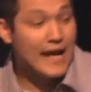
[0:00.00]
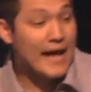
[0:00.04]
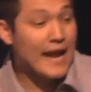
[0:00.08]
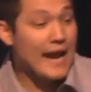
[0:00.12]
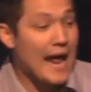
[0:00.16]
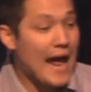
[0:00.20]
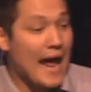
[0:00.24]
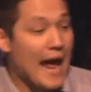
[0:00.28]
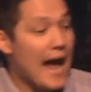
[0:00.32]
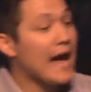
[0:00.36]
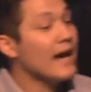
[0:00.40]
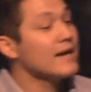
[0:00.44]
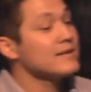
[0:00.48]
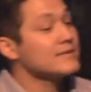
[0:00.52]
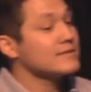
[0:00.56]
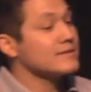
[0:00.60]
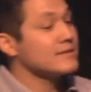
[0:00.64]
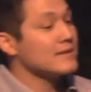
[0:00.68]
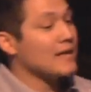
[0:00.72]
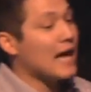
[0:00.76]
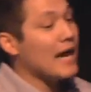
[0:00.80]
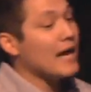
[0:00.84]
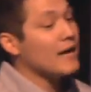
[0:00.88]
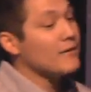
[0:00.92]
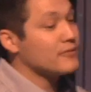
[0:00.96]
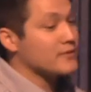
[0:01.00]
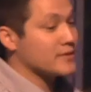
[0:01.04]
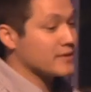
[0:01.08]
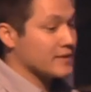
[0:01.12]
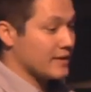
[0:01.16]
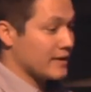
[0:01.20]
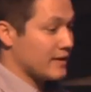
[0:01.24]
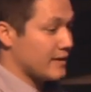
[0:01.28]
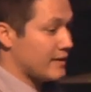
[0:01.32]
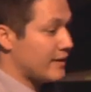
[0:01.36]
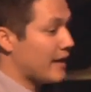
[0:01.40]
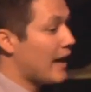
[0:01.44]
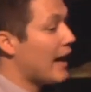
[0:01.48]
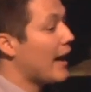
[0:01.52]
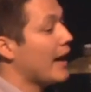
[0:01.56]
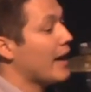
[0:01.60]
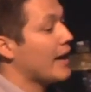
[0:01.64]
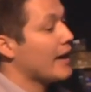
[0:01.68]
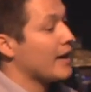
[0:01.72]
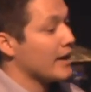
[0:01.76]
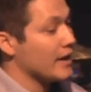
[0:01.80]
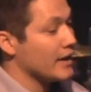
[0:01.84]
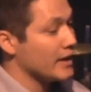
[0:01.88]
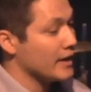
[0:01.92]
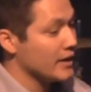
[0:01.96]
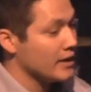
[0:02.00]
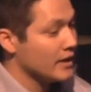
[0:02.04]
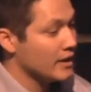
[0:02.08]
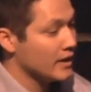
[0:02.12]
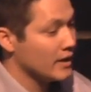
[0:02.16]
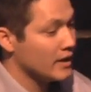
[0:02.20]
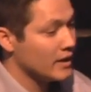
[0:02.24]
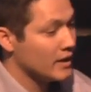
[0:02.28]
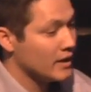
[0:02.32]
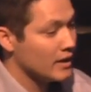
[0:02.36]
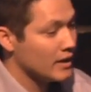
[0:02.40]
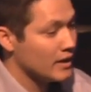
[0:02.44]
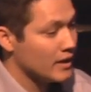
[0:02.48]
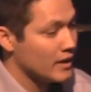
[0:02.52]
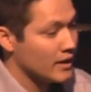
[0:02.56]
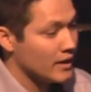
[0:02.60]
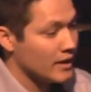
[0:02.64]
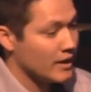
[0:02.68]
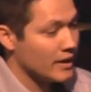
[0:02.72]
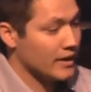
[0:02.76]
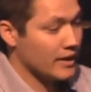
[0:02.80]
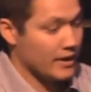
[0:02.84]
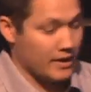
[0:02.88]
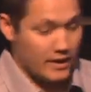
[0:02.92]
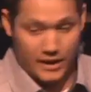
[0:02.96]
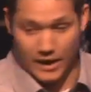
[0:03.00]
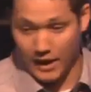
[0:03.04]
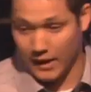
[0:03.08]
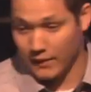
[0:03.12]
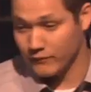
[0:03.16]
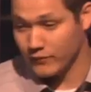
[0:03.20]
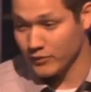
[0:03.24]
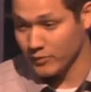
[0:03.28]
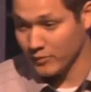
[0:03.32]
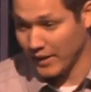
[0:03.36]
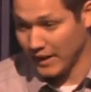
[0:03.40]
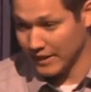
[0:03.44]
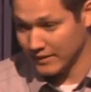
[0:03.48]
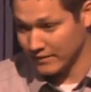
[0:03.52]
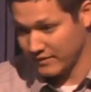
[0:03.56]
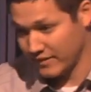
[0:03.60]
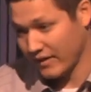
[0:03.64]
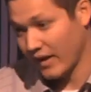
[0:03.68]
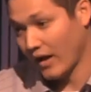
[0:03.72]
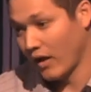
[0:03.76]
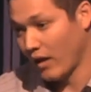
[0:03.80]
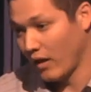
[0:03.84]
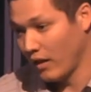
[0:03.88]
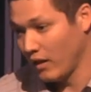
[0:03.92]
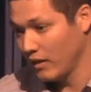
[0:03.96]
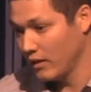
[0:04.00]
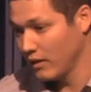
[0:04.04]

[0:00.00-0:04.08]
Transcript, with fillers: that has life today came from that cell.